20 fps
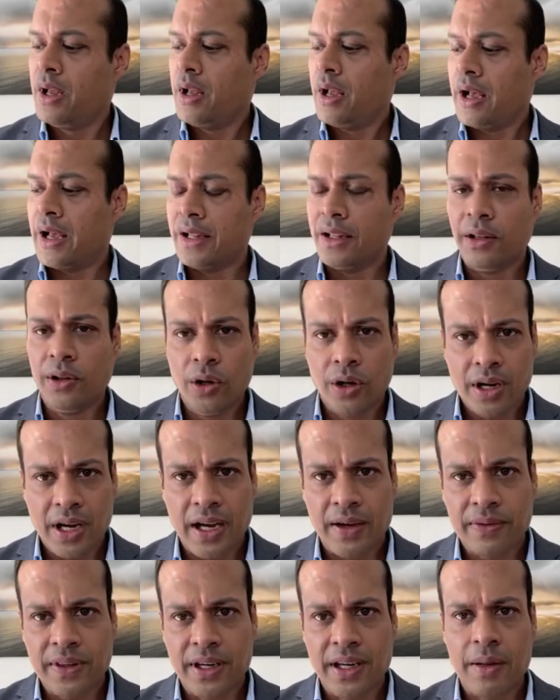and look
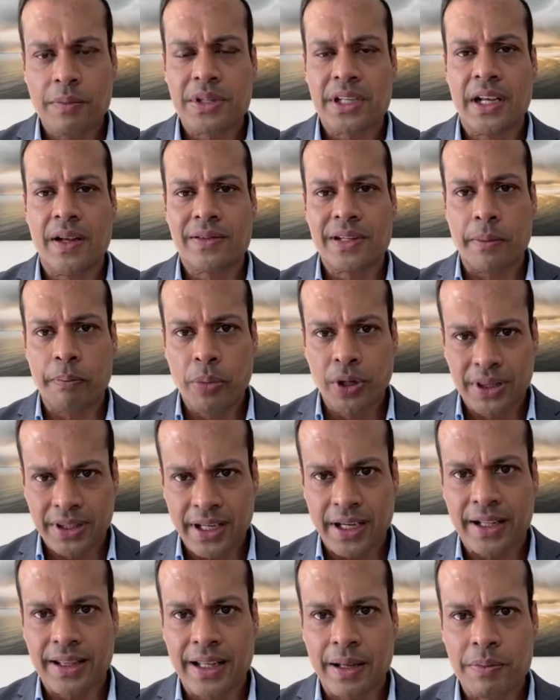after themselves and
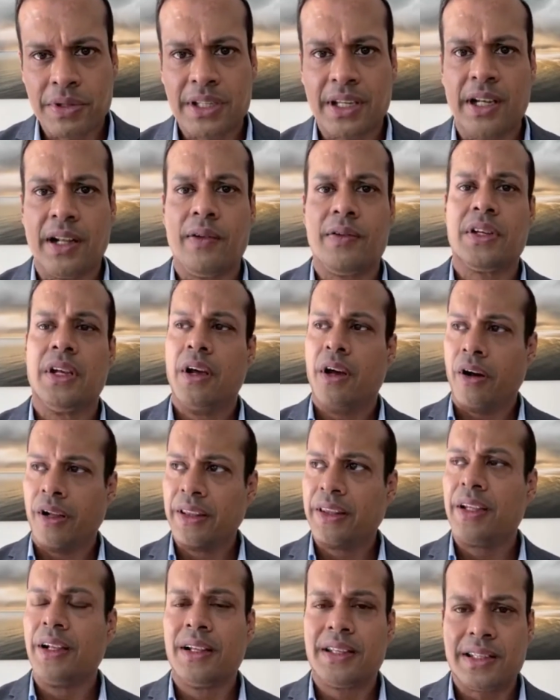protect themselves
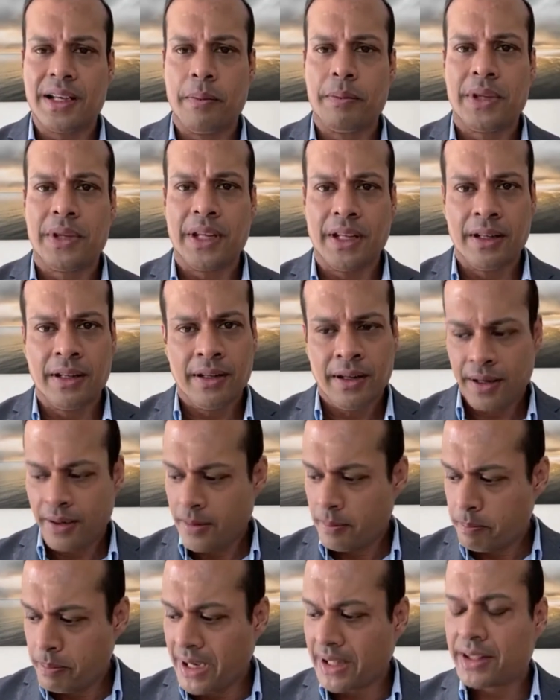until something
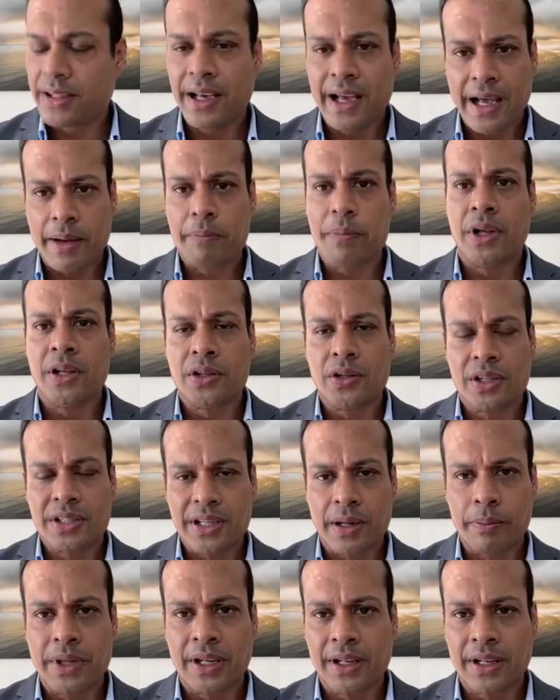better happens or something